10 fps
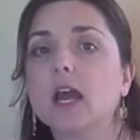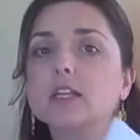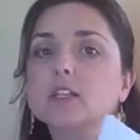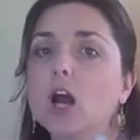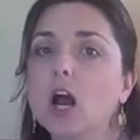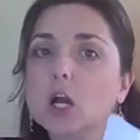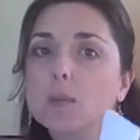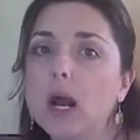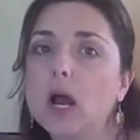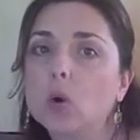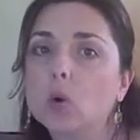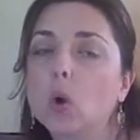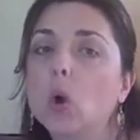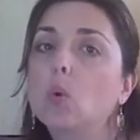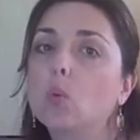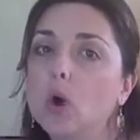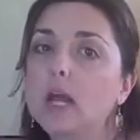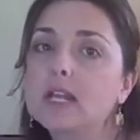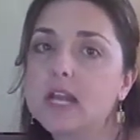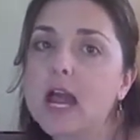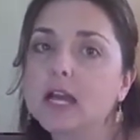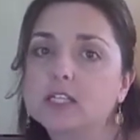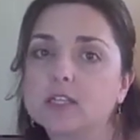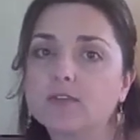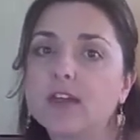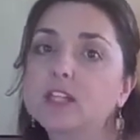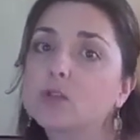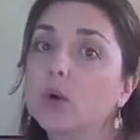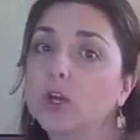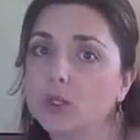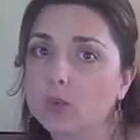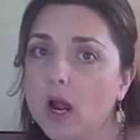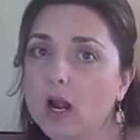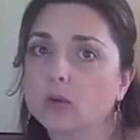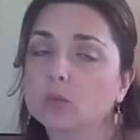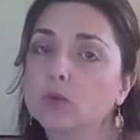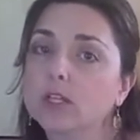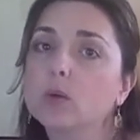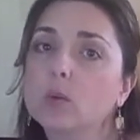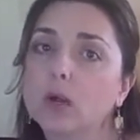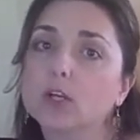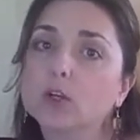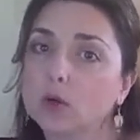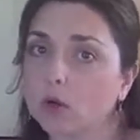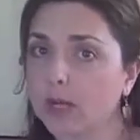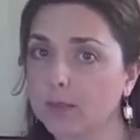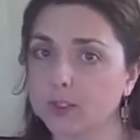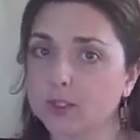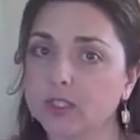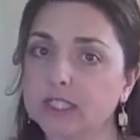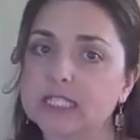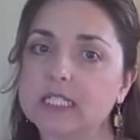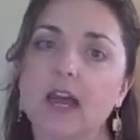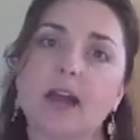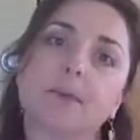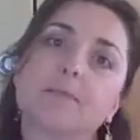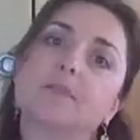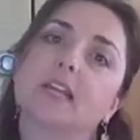and talk about what next if that's where you are, and really where your growth opportunities lie,